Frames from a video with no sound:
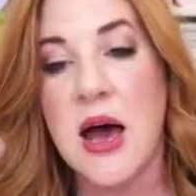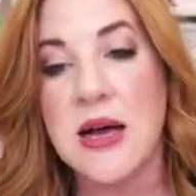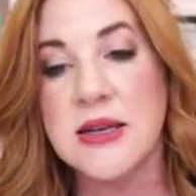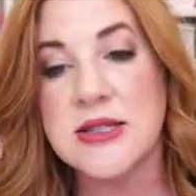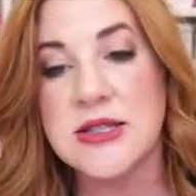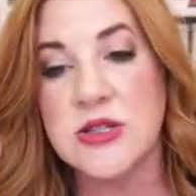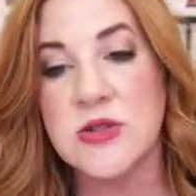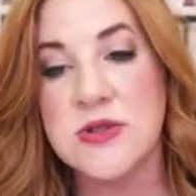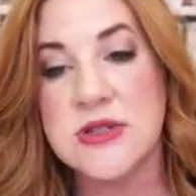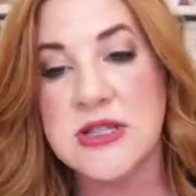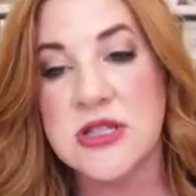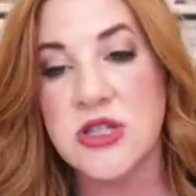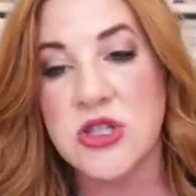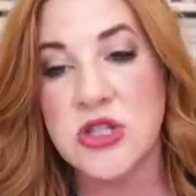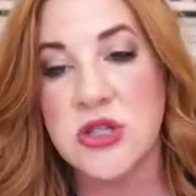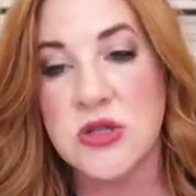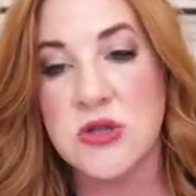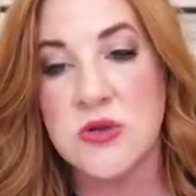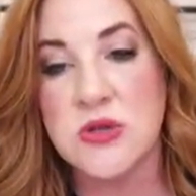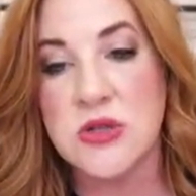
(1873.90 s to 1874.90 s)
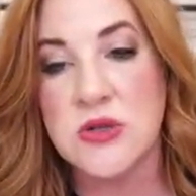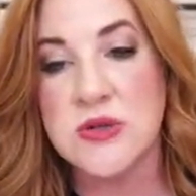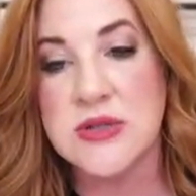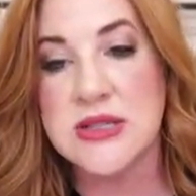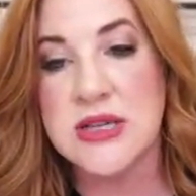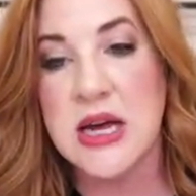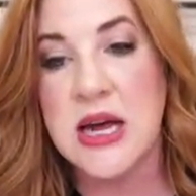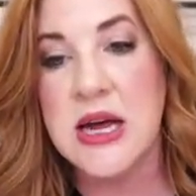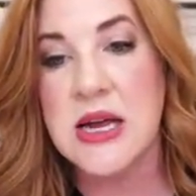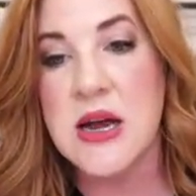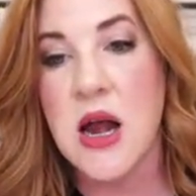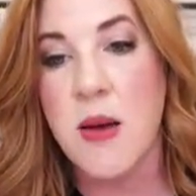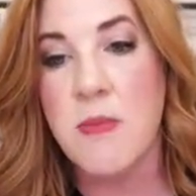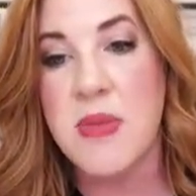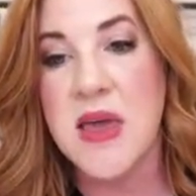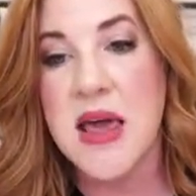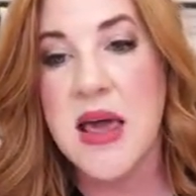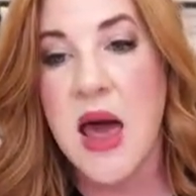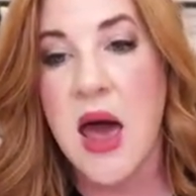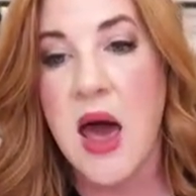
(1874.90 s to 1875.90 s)
Susan, do you use it?
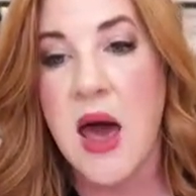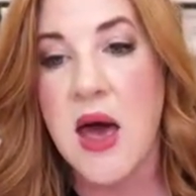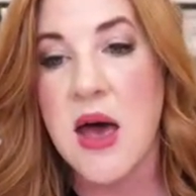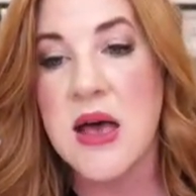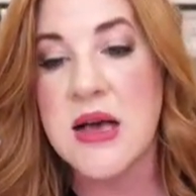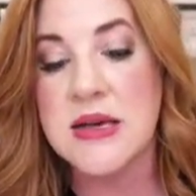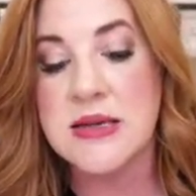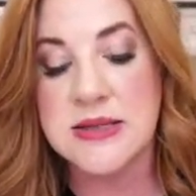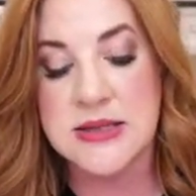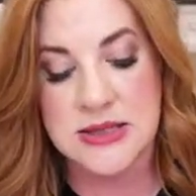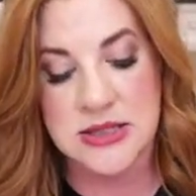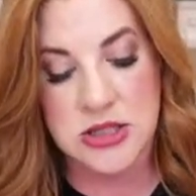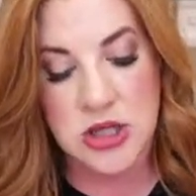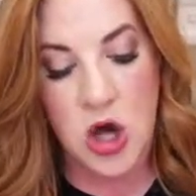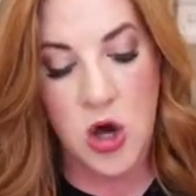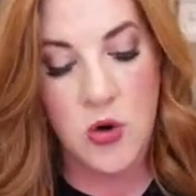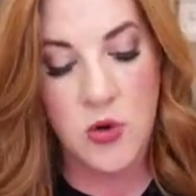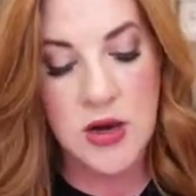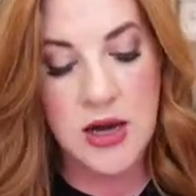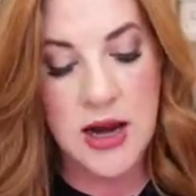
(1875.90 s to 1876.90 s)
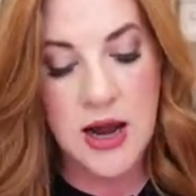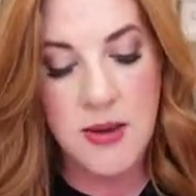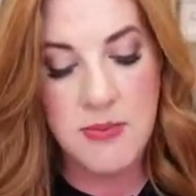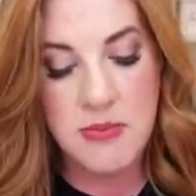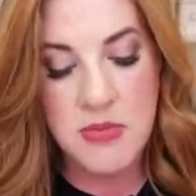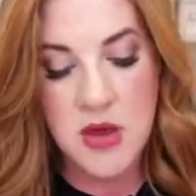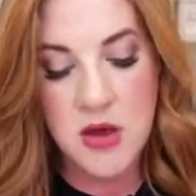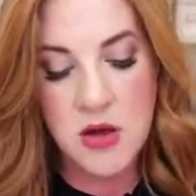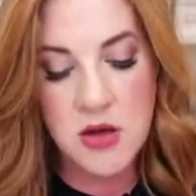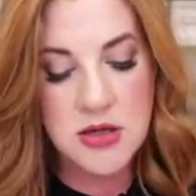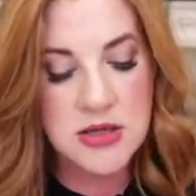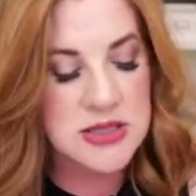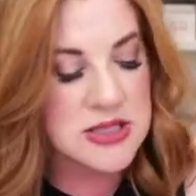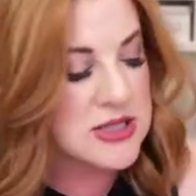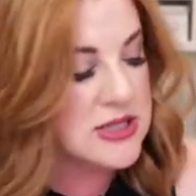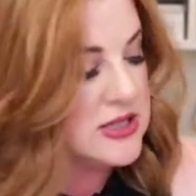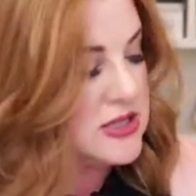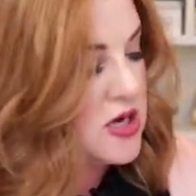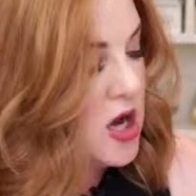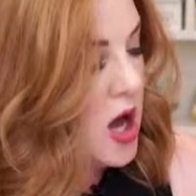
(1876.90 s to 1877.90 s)
Because coconut milk
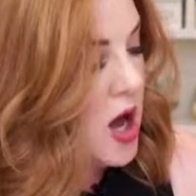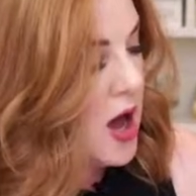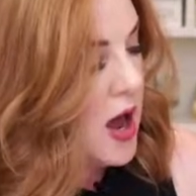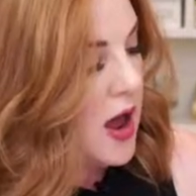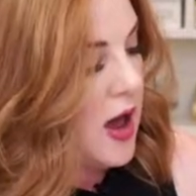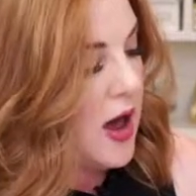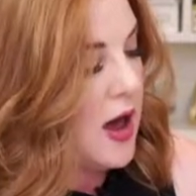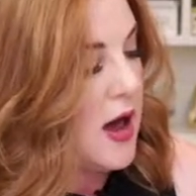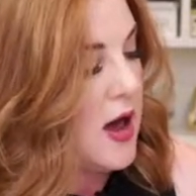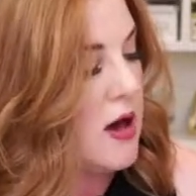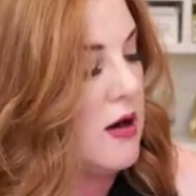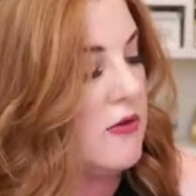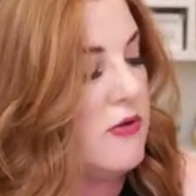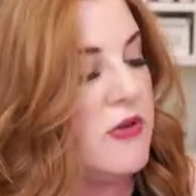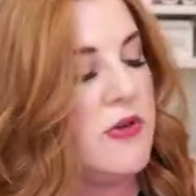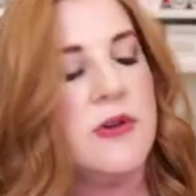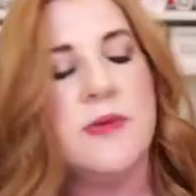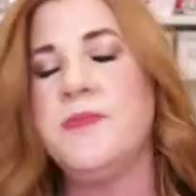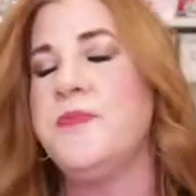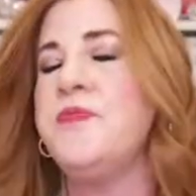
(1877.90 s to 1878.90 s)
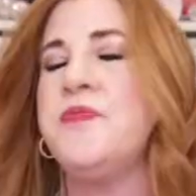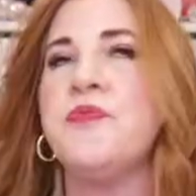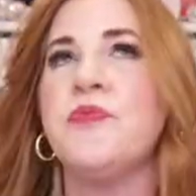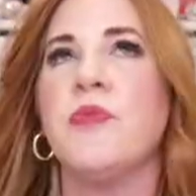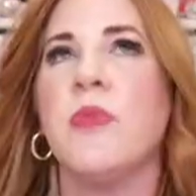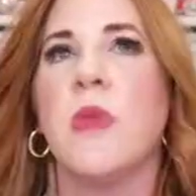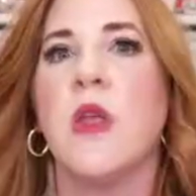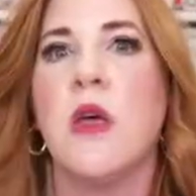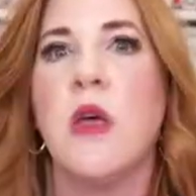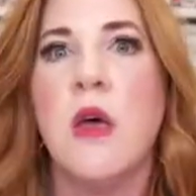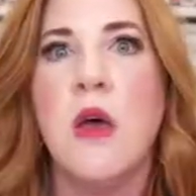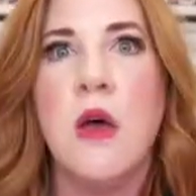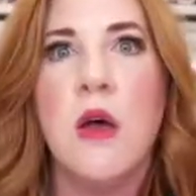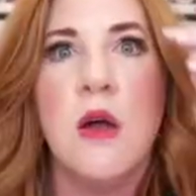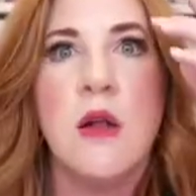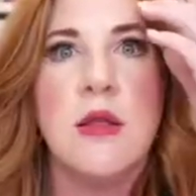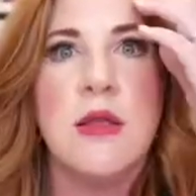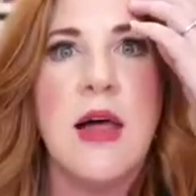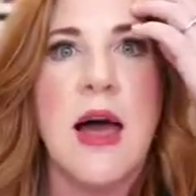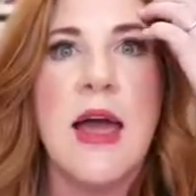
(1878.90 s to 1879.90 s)
does not have
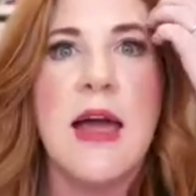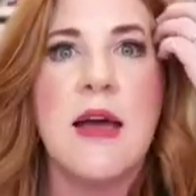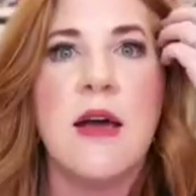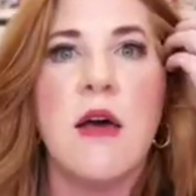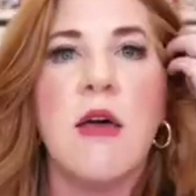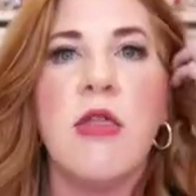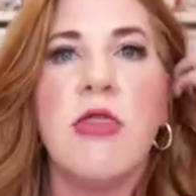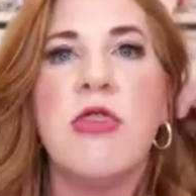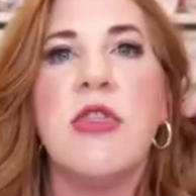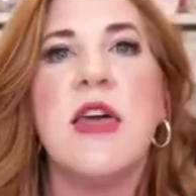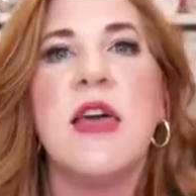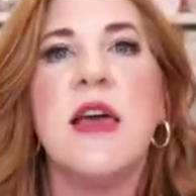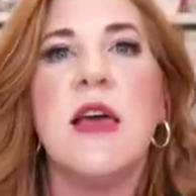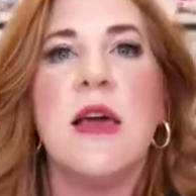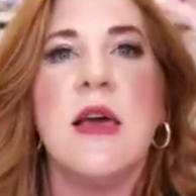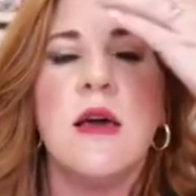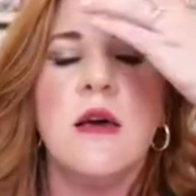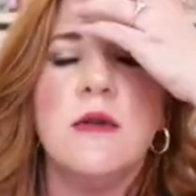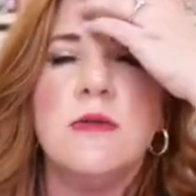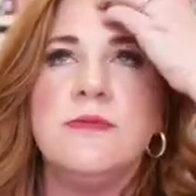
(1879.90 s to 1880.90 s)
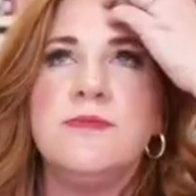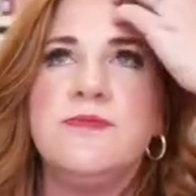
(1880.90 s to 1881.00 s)
like the